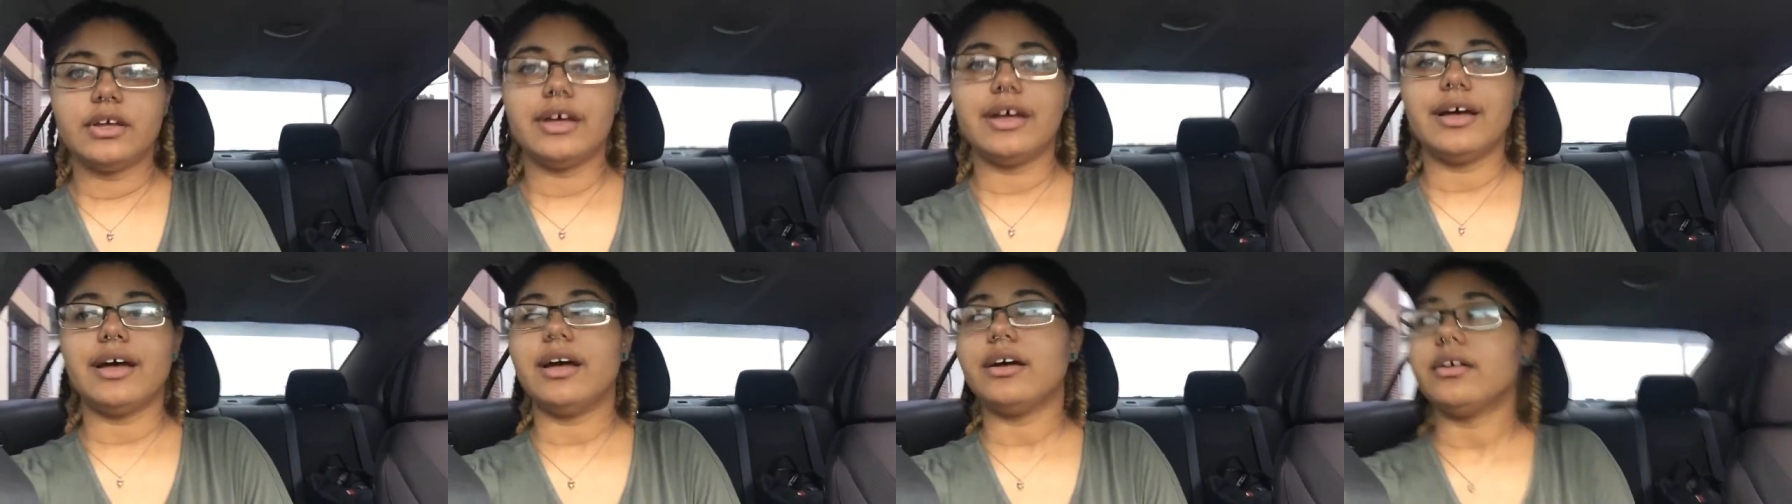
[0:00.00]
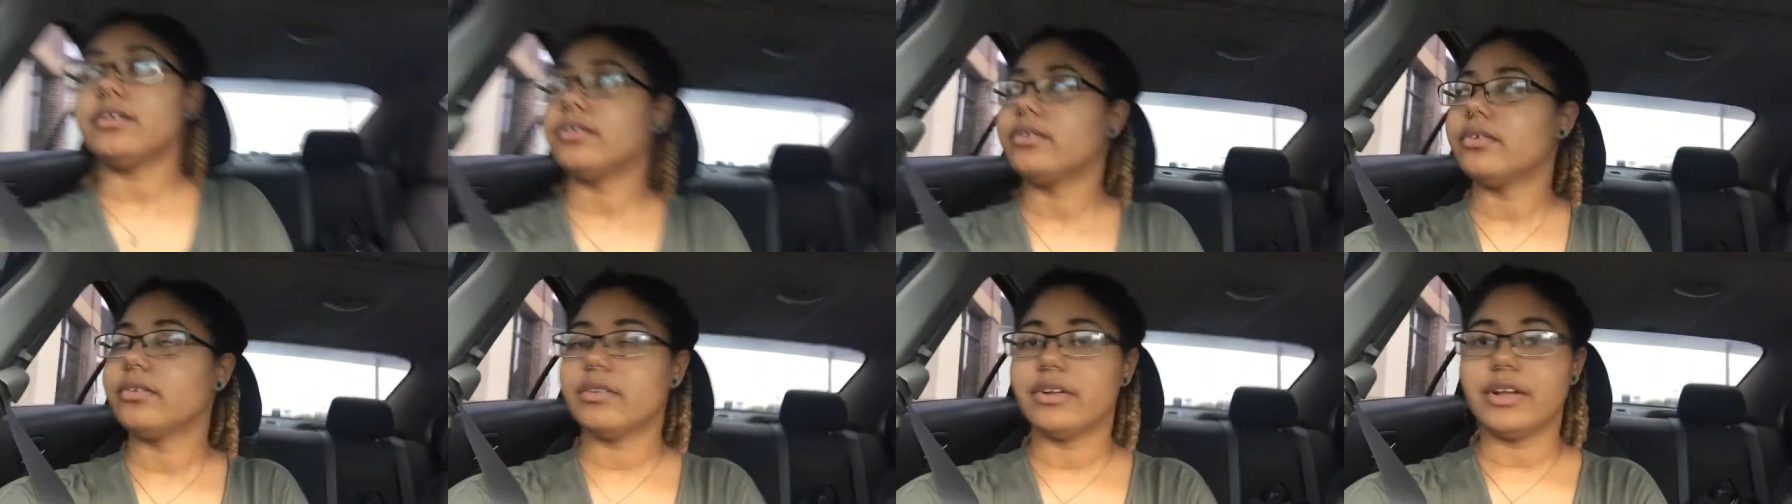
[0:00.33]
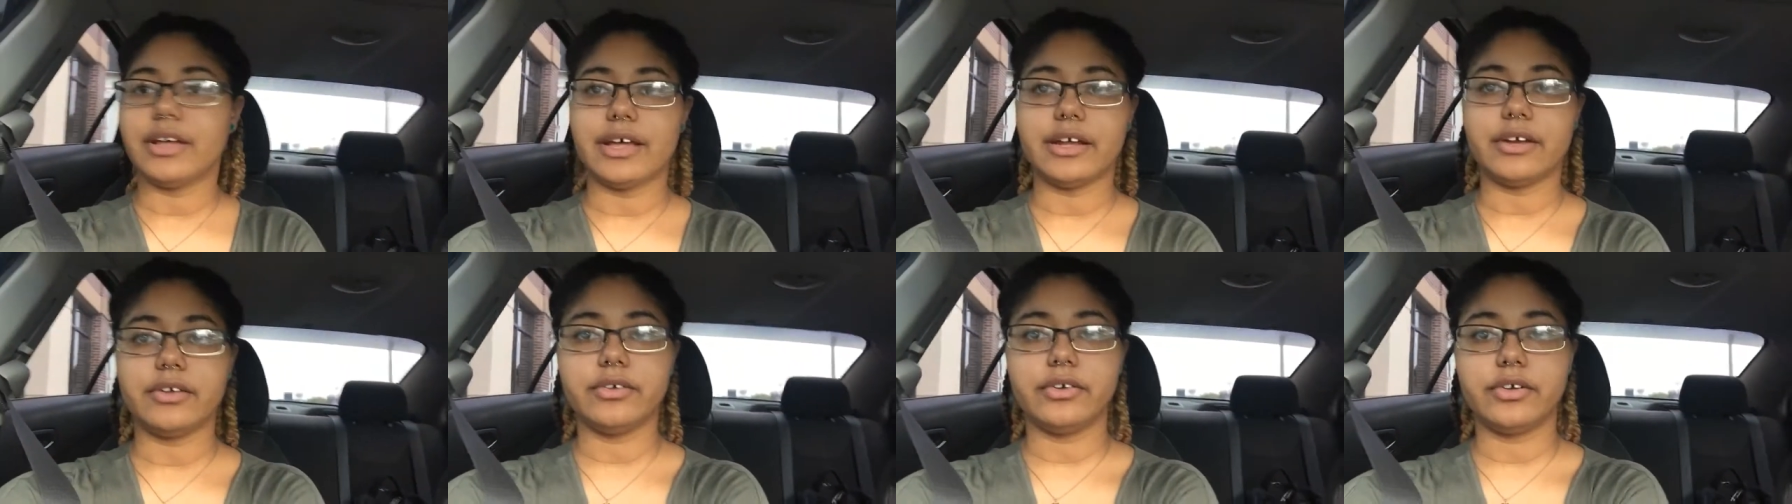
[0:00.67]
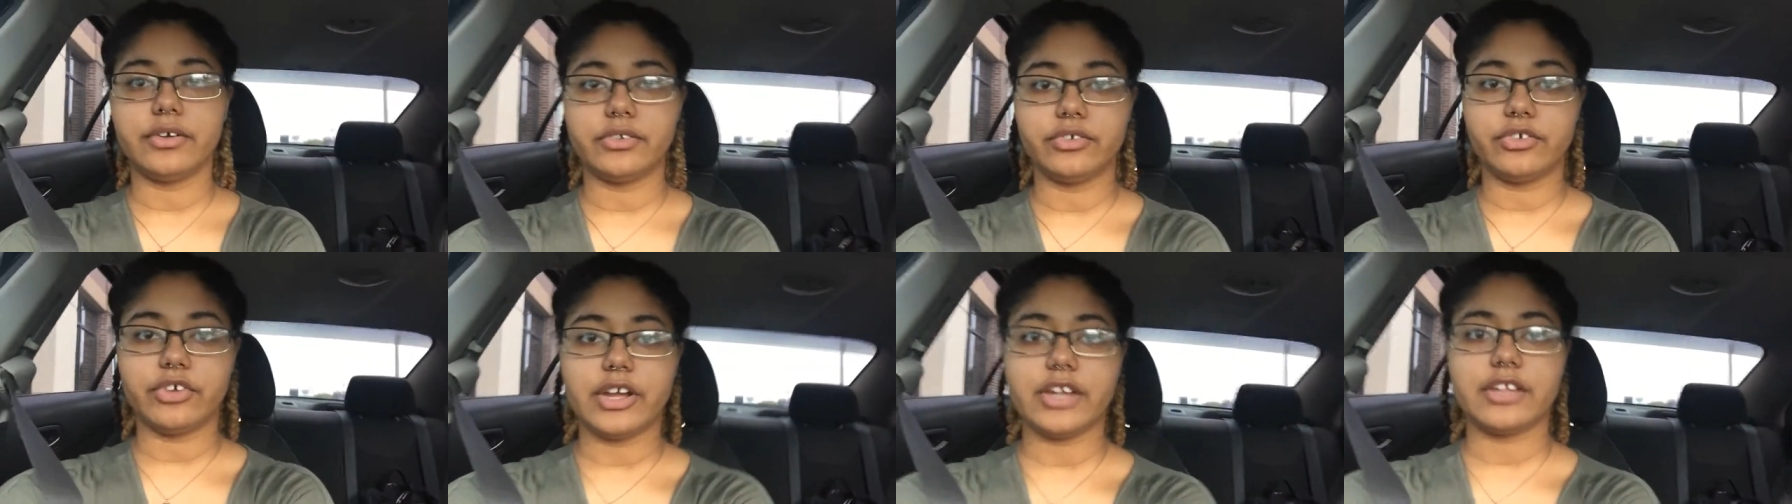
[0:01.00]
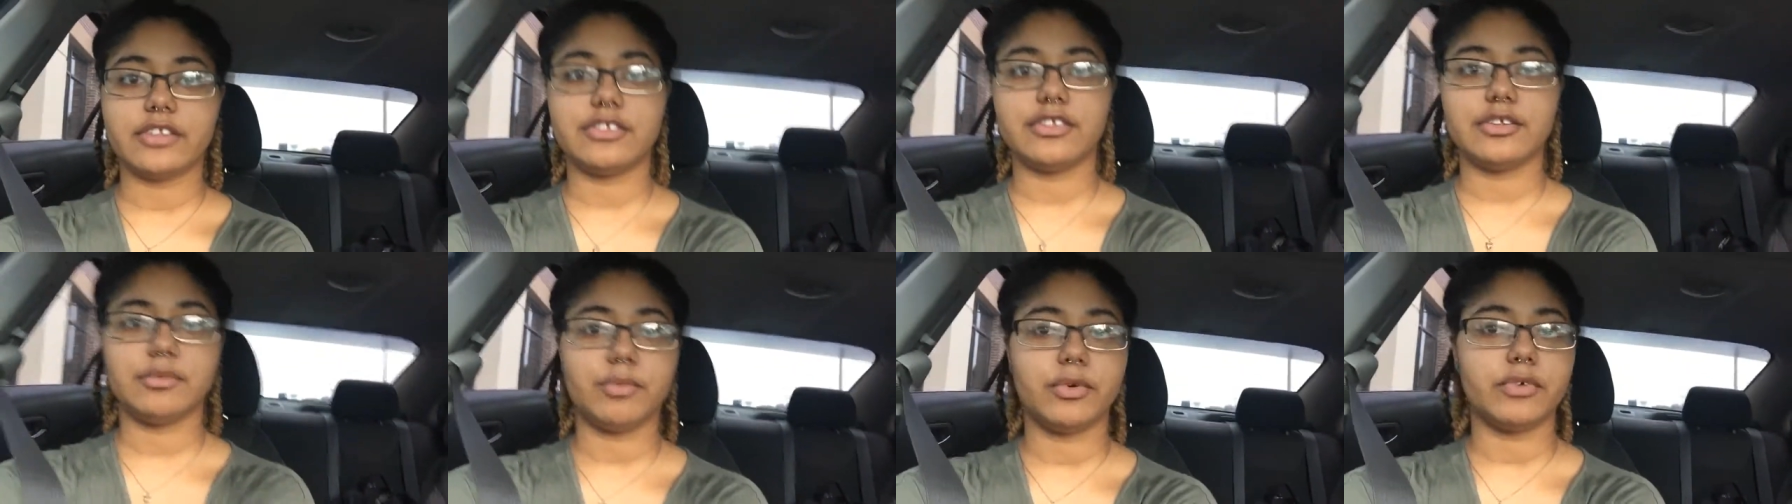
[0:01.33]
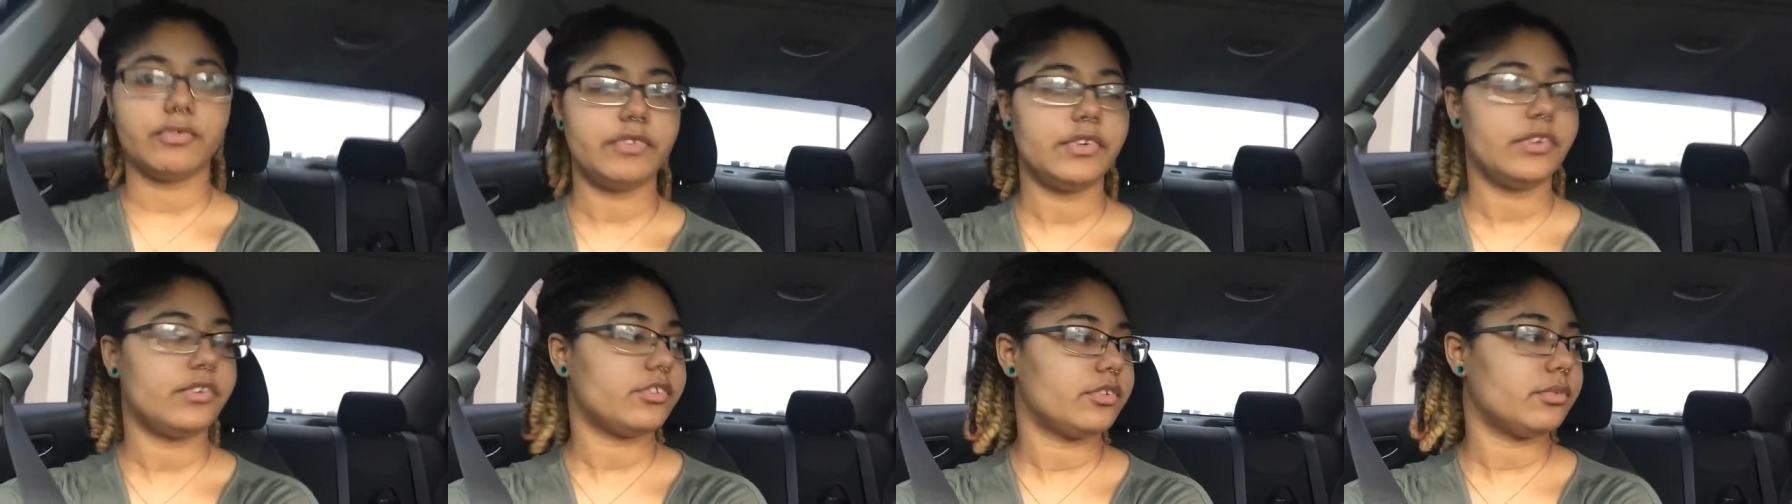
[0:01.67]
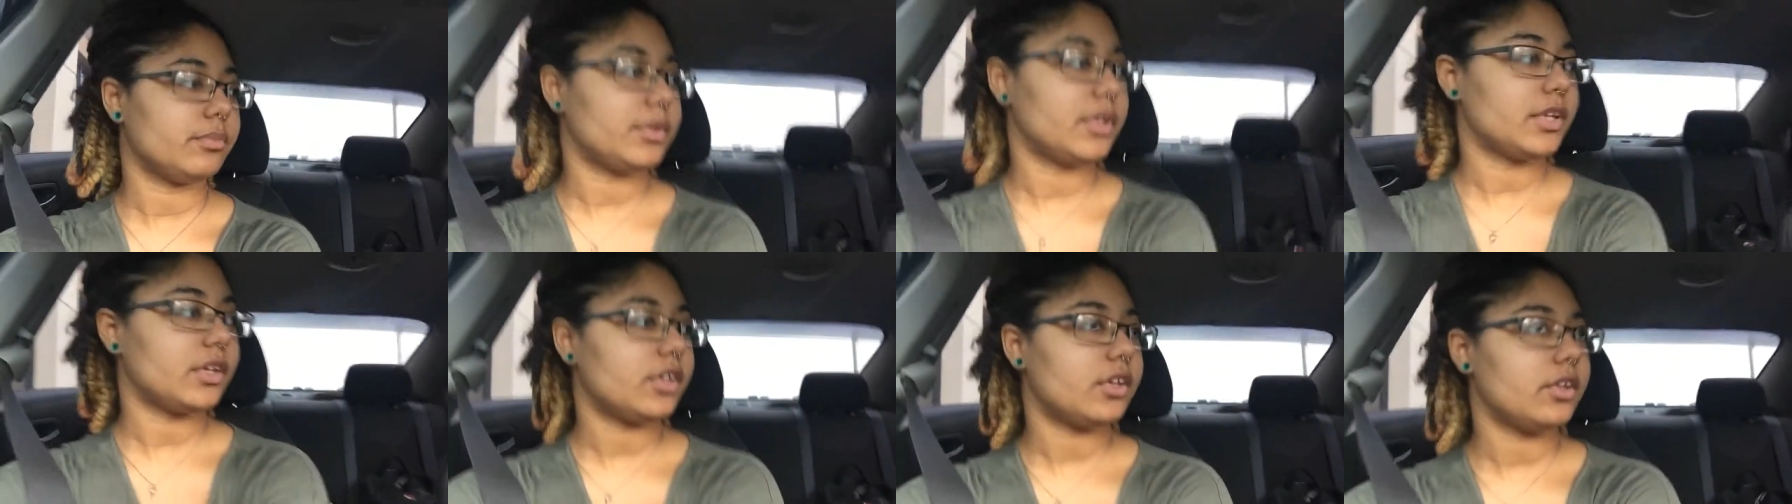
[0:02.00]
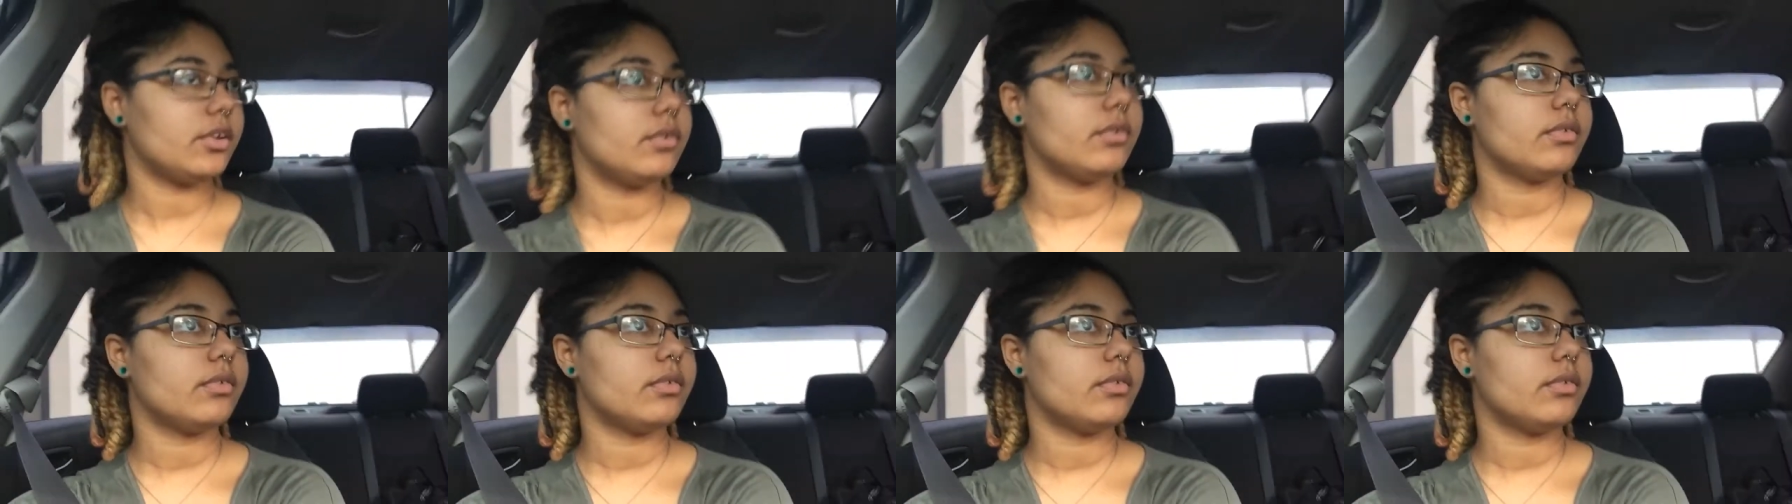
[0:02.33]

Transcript: I don't I don't know. Dragons seem more fearsome than cute.